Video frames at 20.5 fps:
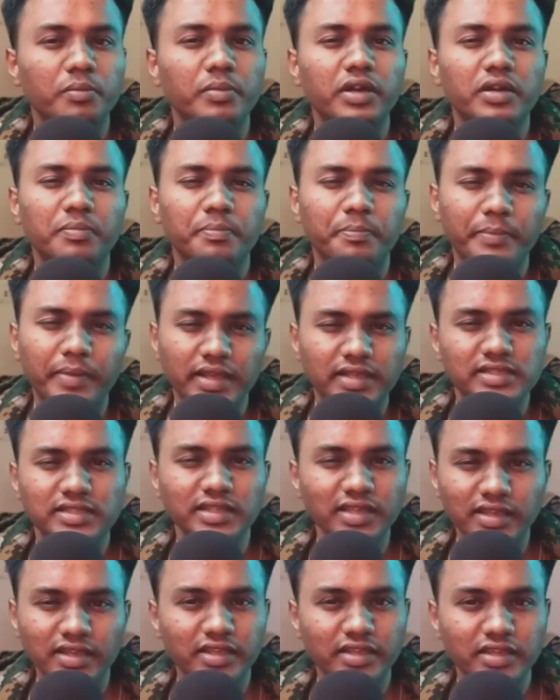but
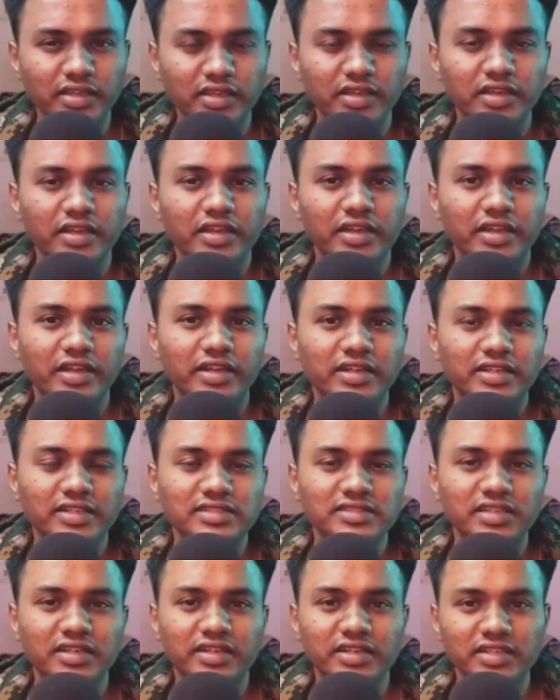basically it
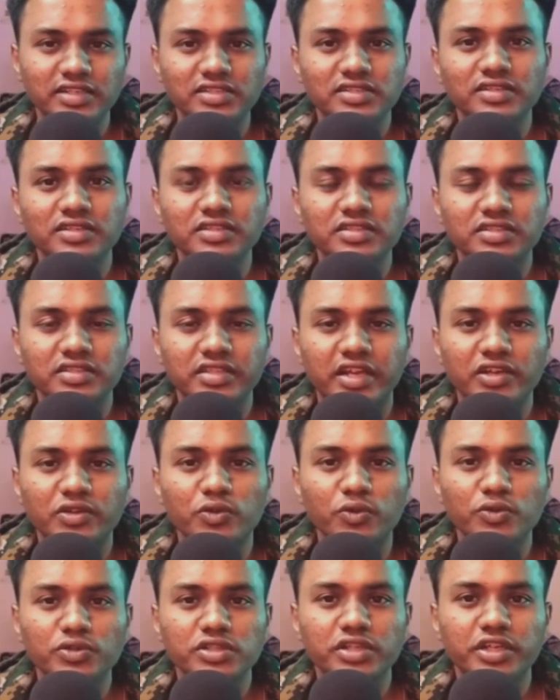is the research that
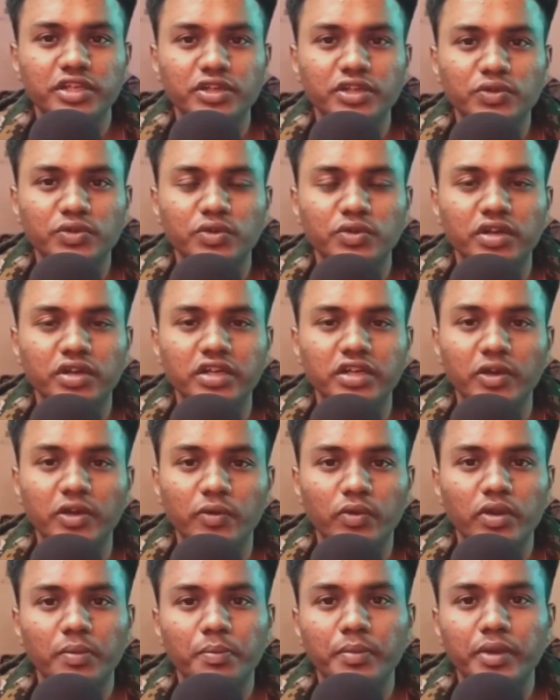goes into a
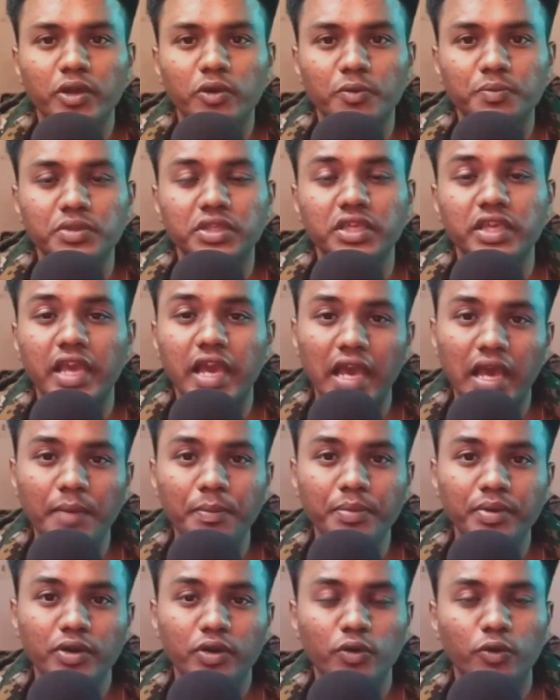development of the
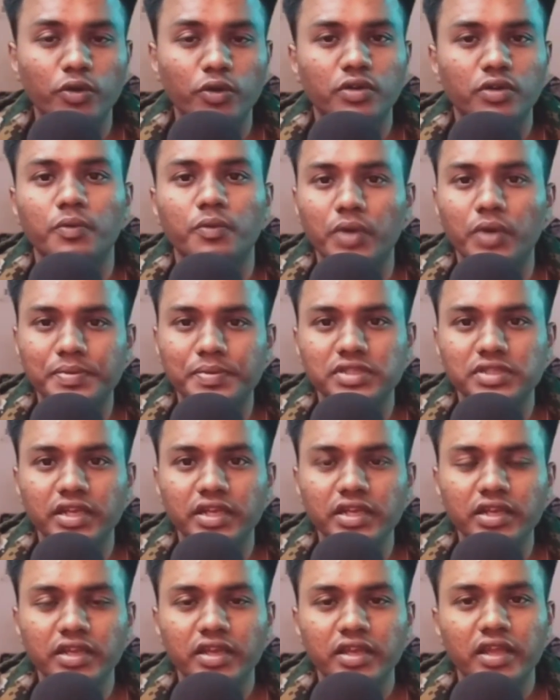app or
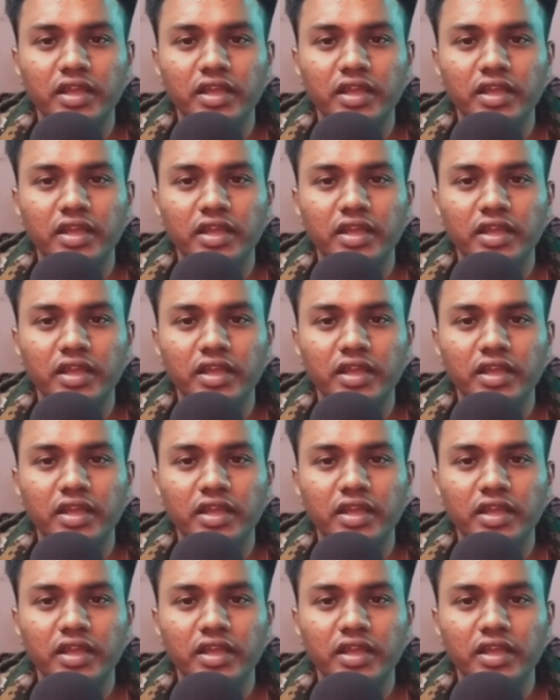website